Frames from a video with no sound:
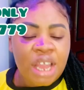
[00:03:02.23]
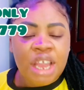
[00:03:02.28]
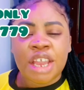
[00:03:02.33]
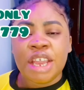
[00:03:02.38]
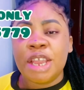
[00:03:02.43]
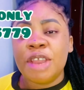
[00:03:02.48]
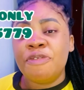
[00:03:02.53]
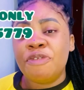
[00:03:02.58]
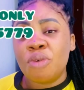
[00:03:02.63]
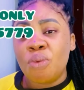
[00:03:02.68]

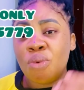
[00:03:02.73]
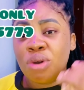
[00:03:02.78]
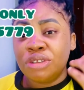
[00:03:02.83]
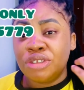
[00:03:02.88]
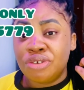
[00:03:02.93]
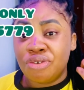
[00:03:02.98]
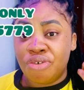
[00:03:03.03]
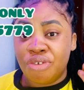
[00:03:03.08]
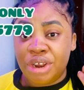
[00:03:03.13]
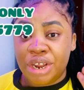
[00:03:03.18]
If you
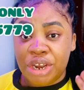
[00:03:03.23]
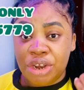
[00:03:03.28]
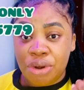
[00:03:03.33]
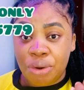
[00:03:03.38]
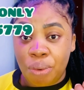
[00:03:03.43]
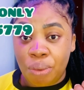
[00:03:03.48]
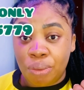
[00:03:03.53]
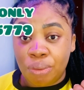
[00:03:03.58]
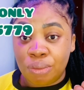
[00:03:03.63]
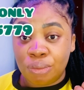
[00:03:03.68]
want to really
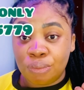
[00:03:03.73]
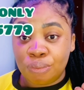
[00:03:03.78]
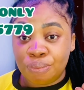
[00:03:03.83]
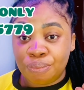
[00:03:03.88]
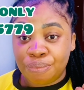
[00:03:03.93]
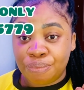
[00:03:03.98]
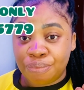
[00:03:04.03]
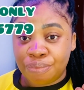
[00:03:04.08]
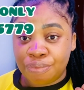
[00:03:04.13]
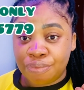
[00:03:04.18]
know
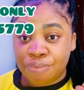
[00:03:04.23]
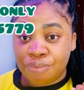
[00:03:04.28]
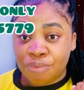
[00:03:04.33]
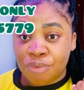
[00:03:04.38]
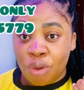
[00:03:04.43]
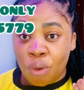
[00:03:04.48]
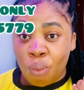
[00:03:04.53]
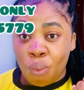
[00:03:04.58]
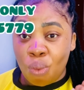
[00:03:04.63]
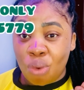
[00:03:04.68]

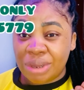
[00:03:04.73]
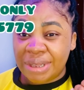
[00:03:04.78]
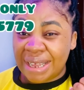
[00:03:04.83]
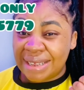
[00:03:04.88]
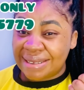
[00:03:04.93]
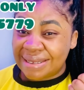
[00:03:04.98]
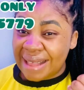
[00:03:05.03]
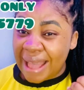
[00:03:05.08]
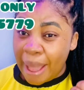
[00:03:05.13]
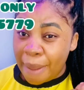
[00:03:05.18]
what
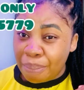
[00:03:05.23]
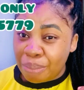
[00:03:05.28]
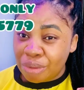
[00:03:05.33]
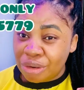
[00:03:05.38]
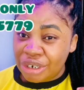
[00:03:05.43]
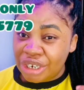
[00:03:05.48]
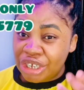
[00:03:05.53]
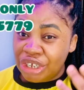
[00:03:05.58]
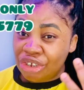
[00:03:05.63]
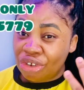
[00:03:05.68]
has
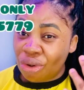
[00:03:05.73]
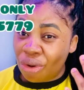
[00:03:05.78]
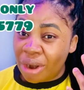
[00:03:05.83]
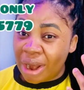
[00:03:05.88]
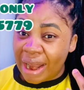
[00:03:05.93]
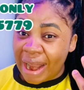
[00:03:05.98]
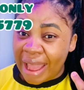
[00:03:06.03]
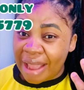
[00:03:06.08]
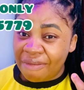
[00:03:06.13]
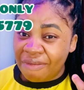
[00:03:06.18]
happened in your
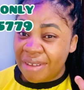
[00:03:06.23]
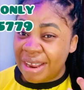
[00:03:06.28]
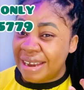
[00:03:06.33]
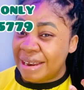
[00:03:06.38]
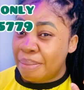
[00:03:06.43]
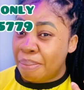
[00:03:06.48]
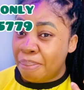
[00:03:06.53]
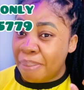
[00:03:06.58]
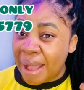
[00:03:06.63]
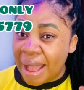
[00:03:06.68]
life in
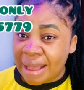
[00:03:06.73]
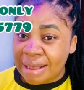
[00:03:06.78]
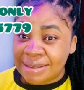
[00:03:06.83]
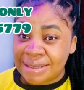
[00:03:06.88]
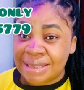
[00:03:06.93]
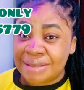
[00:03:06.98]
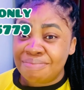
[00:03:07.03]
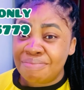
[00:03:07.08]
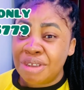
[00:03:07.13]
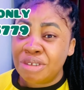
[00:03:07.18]
the past
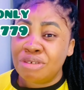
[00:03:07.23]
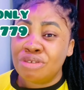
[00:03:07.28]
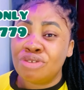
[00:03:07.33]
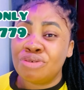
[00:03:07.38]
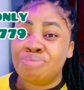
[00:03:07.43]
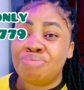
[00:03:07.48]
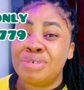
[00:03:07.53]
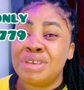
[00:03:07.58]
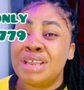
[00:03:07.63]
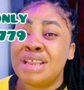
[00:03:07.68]
that made you
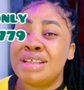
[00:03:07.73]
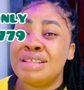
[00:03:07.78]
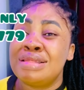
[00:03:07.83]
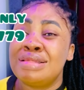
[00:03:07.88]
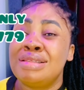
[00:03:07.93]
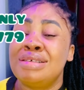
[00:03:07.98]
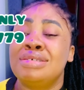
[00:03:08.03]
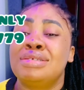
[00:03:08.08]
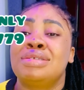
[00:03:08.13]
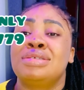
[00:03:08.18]
to be
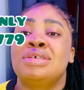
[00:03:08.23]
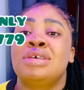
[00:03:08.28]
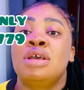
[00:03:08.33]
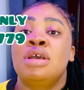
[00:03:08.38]
in this